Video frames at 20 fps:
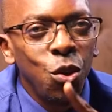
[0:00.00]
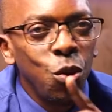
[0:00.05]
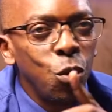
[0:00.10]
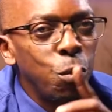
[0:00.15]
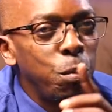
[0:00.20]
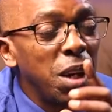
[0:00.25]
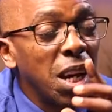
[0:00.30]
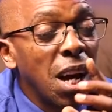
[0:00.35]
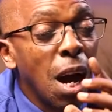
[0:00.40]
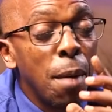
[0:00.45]
you
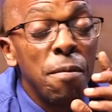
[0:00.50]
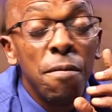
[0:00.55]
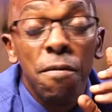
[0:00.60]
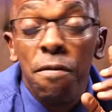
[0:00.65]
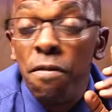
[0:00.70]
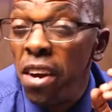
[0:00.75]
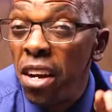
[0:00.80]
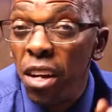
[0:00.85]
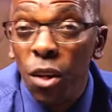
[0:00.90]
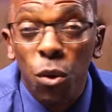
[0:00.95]
become
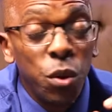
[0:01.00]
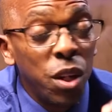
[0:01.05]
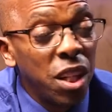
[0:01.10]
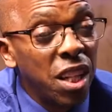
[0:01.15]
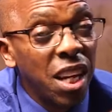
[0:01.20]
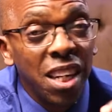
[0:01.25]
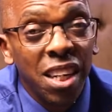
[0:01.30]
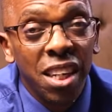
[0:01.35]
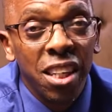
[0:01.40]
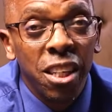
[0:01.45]
very good in
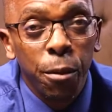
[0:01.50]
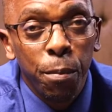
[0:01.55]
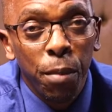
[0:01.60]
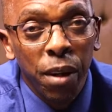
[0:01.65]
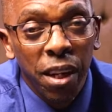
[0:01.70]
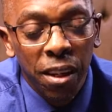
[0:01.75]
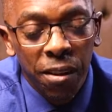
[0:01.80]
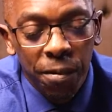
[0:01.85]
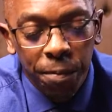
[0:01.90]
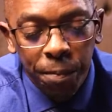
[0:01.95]
that
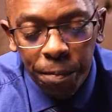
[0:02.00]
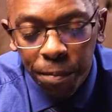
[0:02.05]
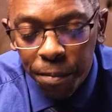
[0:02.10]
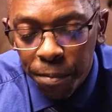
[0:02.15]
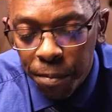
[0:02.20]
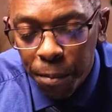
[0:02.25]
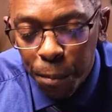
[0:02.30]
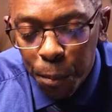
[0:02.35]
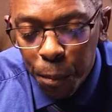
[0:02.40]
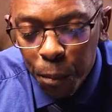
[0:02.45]
discipline.
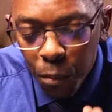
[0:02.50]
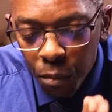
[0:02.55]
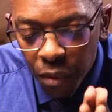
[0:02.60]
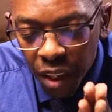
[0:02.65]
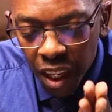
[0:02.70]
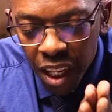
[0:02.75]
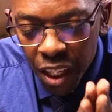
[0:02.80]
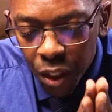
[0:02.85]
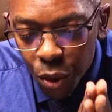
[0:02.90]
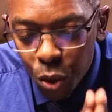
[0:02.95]

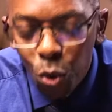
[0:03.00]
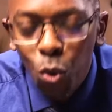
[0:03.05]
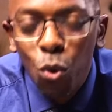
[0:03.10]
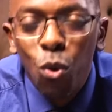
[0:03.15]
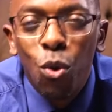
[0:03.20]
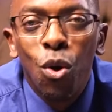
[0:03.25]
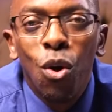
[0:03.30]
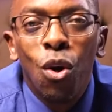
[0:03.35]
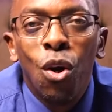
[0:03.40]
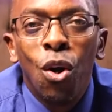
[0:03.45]

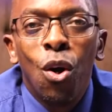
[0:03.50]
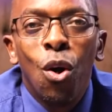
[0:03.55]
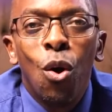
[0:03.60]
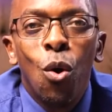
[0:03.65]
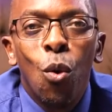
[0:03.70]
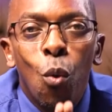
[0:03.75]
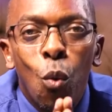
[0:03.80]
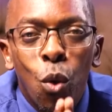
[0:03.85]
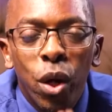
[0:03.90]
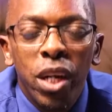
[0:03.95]
So,
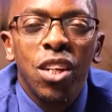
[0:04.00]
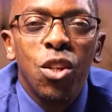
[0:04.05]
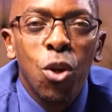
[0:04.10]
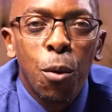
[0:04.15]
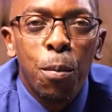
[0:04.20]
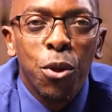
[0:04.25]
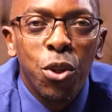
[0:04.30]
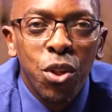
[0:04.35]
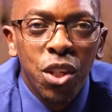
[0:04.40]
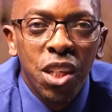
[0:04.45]
what is the
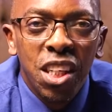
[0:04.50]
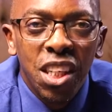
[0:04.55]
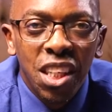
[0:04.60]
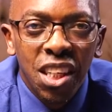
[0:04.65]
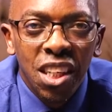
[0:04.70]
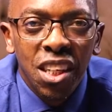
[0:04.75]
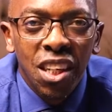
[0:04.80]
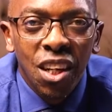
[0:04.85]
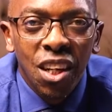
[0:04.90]
opportunity